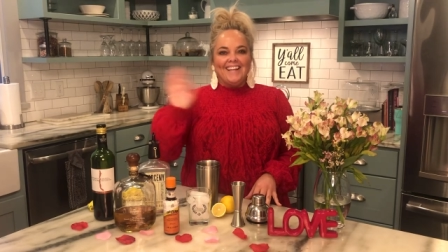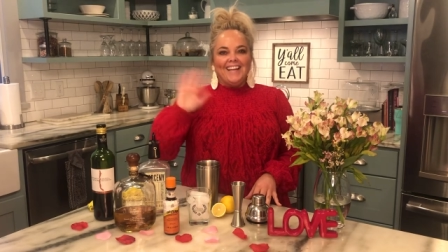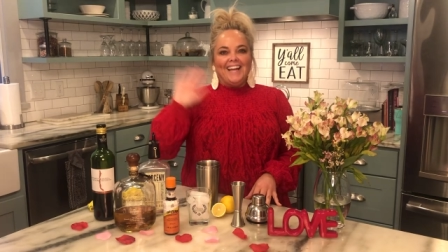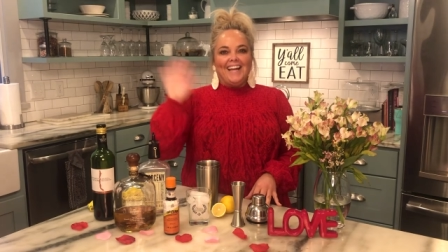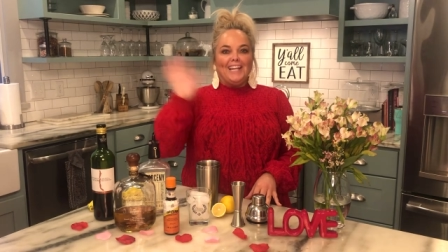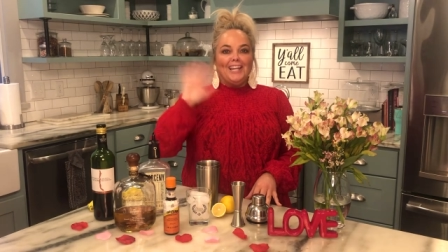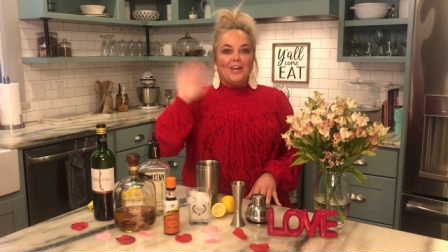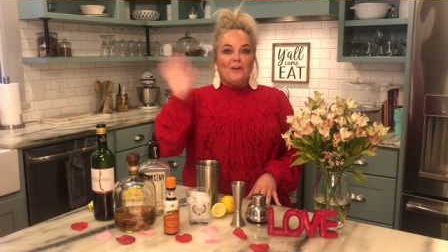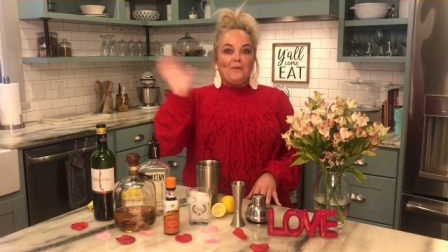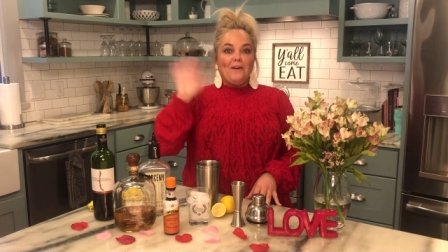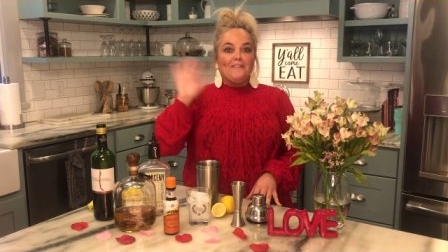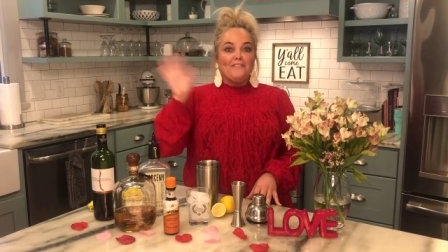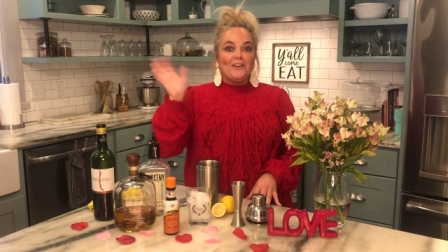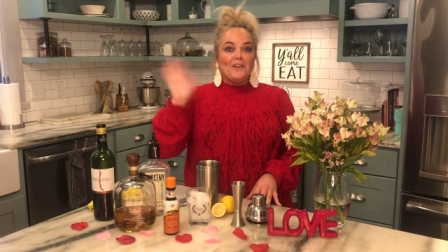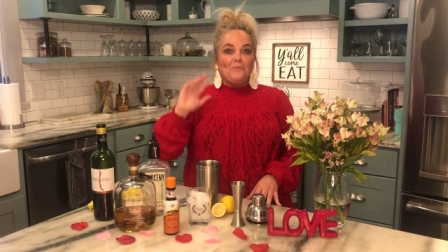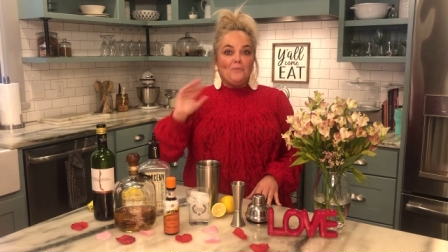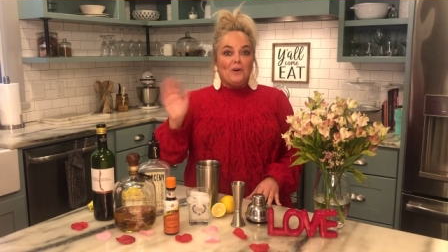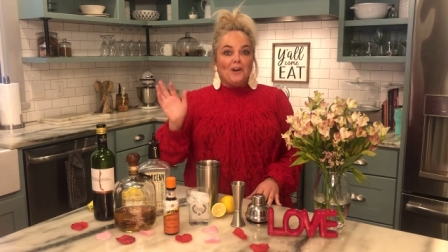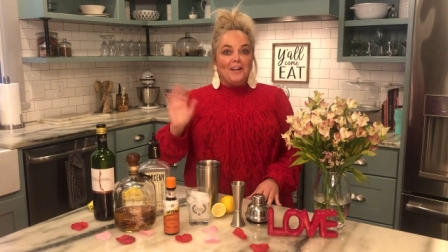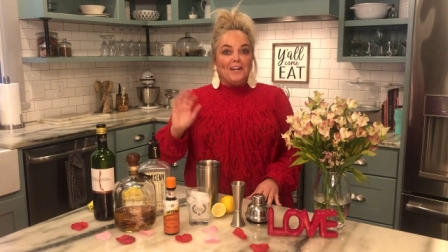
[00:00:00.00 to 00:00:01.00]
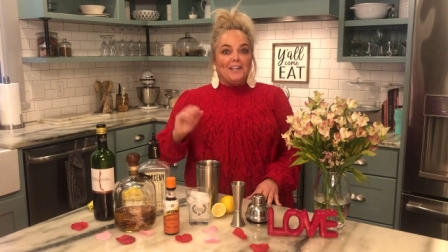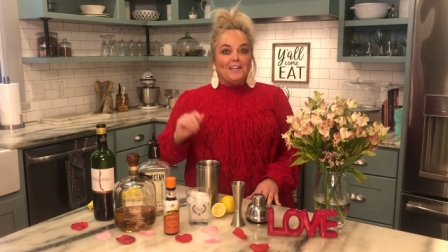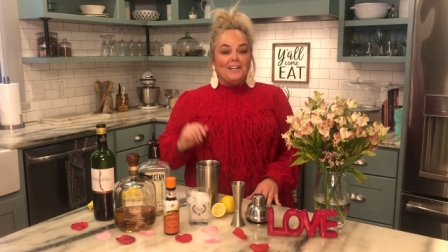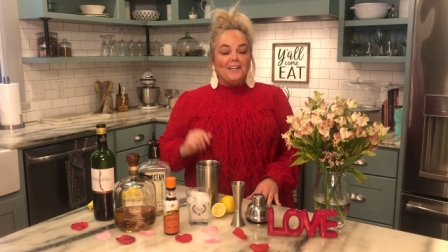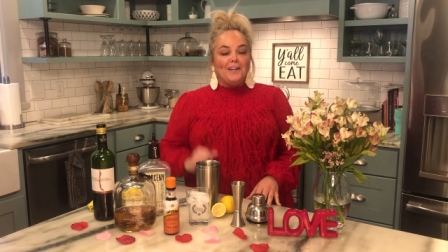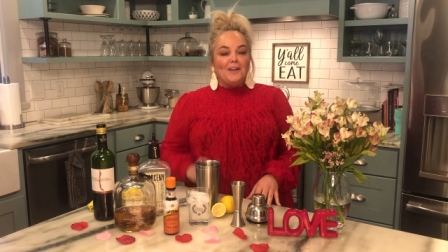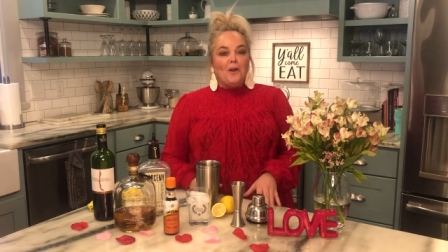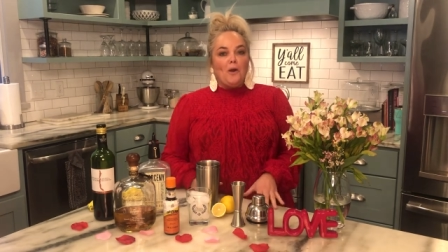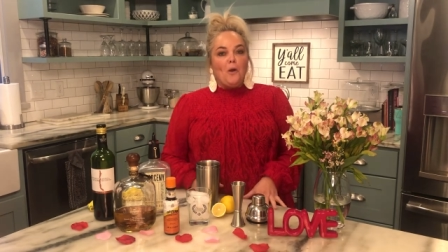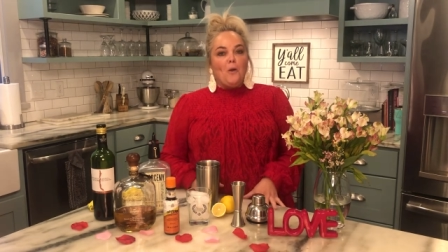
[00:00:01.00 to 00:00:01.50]
Hello everyone.
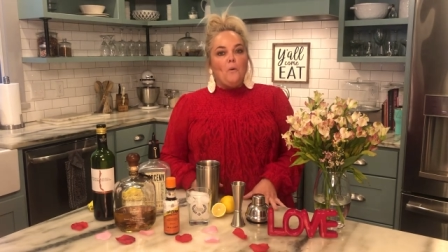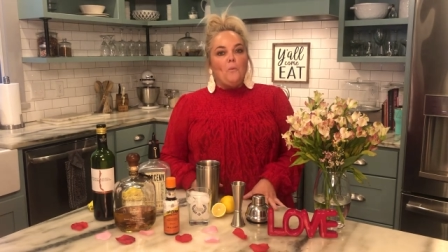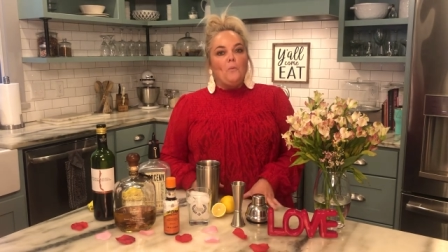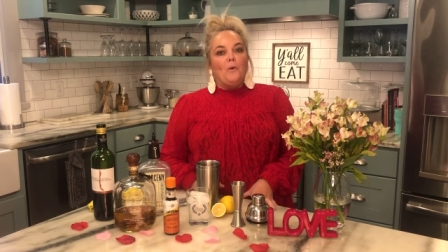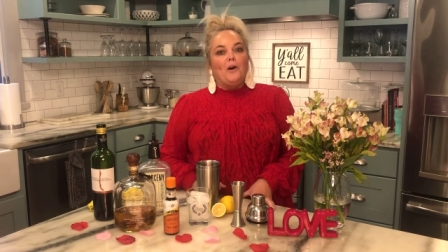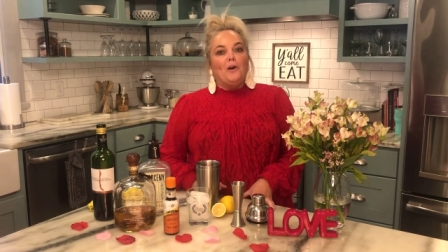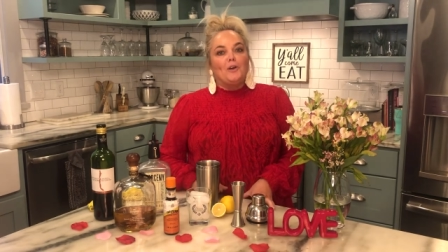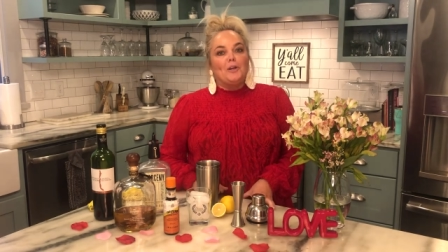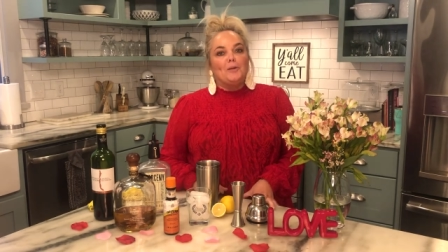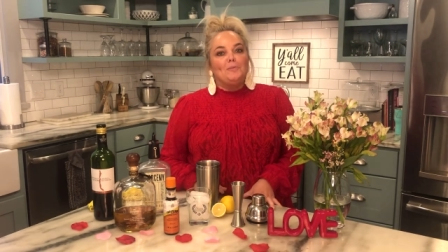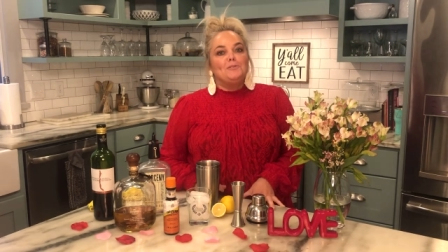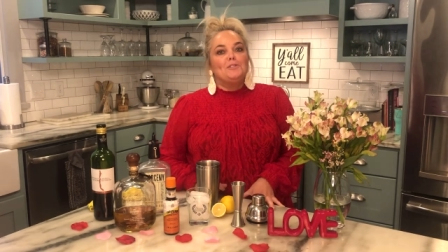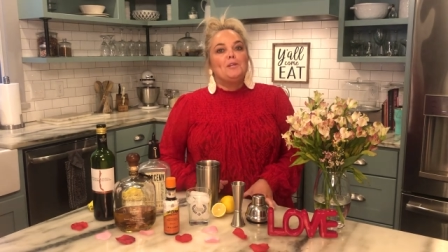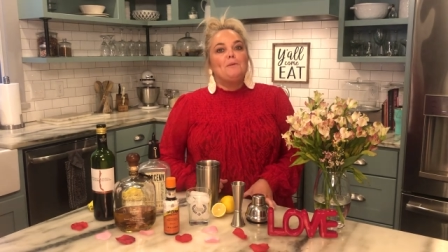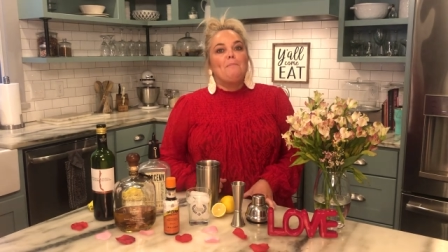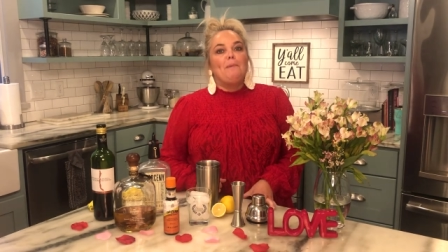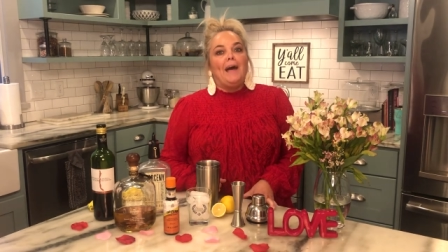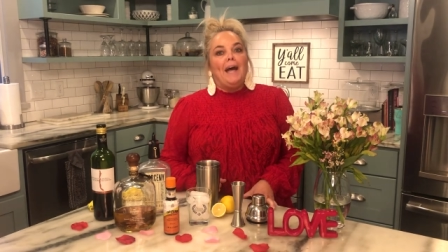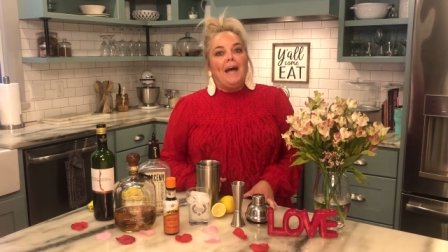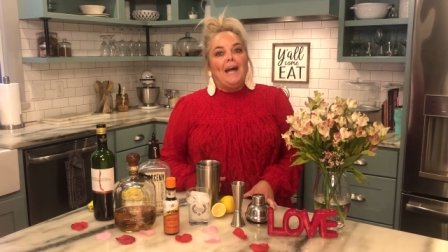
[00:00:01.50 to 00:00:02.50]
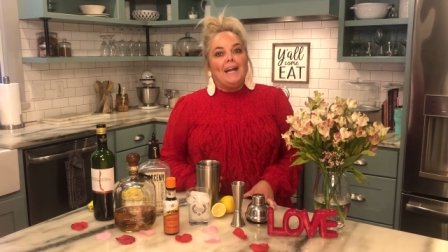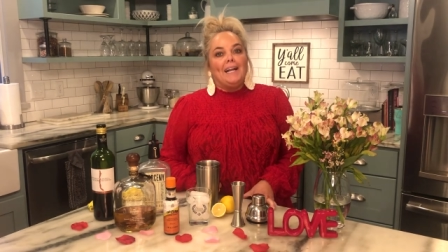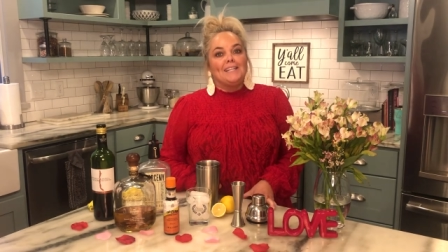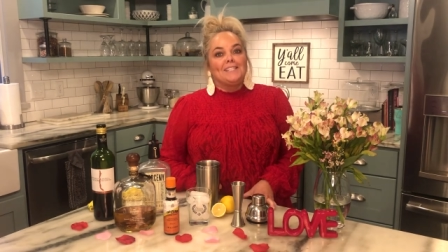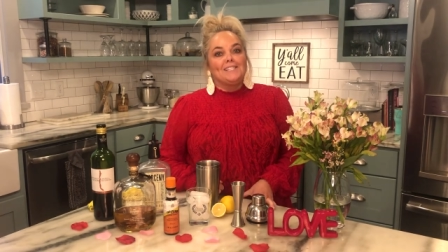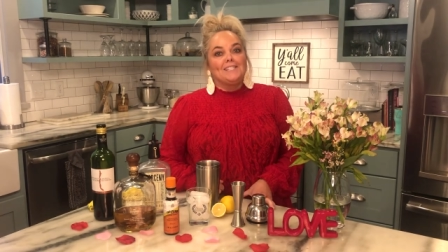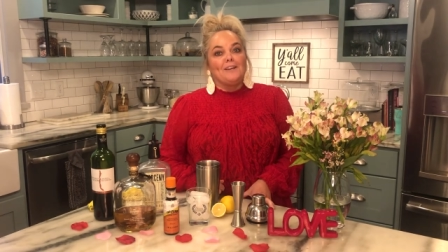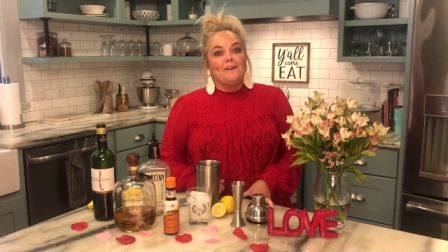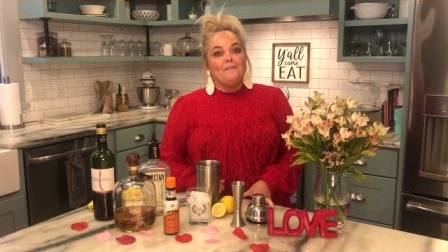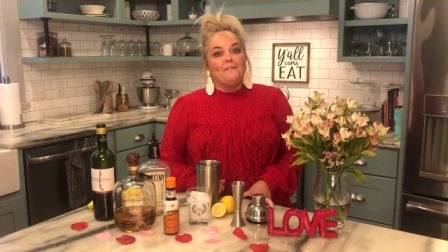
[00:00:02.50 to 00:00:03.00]
Welcome to PACC's